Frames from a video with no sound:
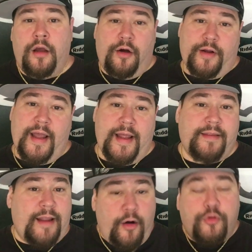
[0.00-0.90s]
Okay,
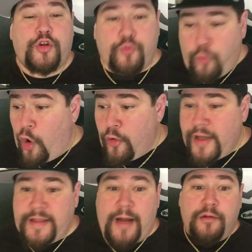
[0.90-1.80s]
they're
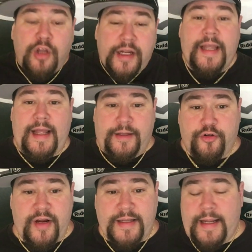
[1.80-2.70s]
worried. They're looking at
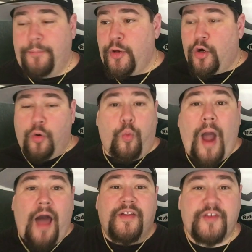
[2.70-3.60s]
training camp. They're going,
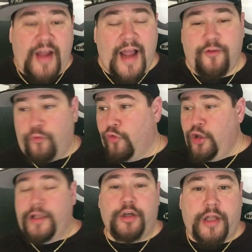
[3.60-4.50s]
wow, this guy's
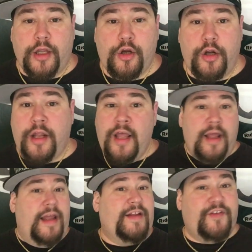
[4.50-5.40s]
really looking good.
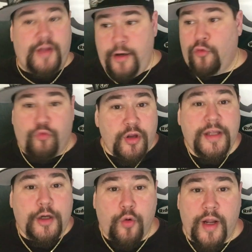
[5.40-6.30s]
He's here really
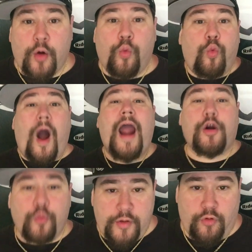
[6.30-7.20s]
quick. Why
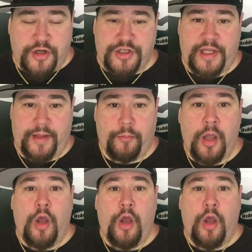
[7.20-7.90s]
are we rushing him?